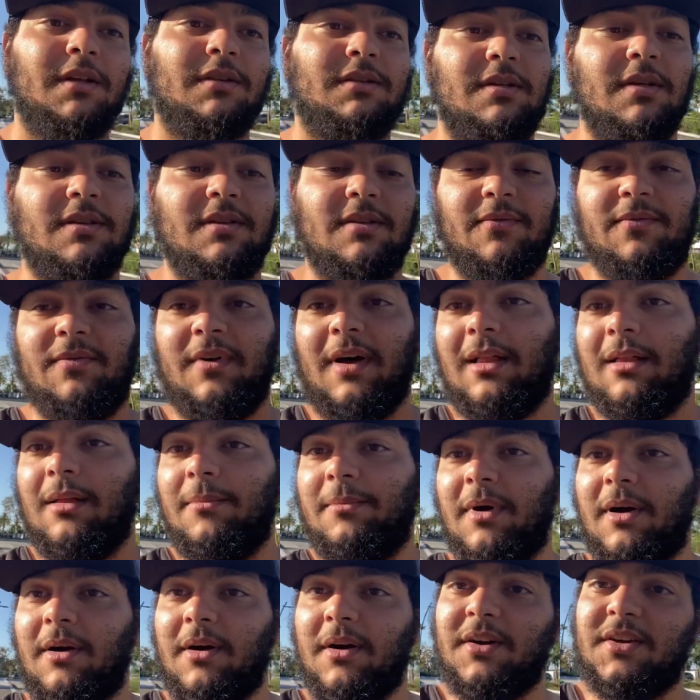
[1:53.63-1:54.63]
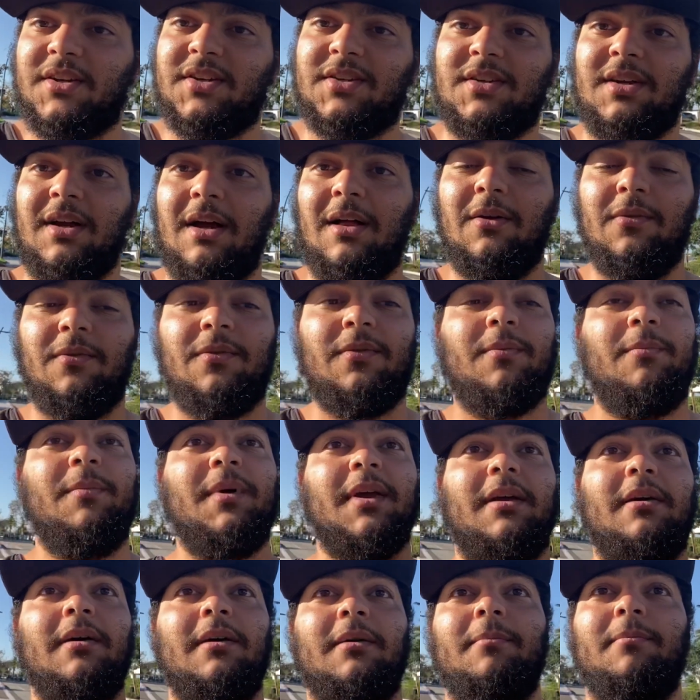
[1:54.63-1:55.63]
to develop ourselves,
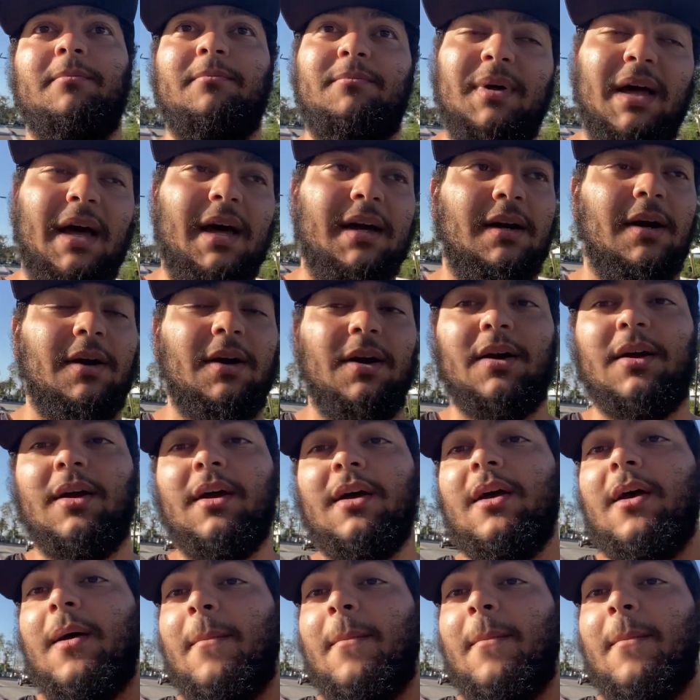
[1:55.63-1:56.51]
become better,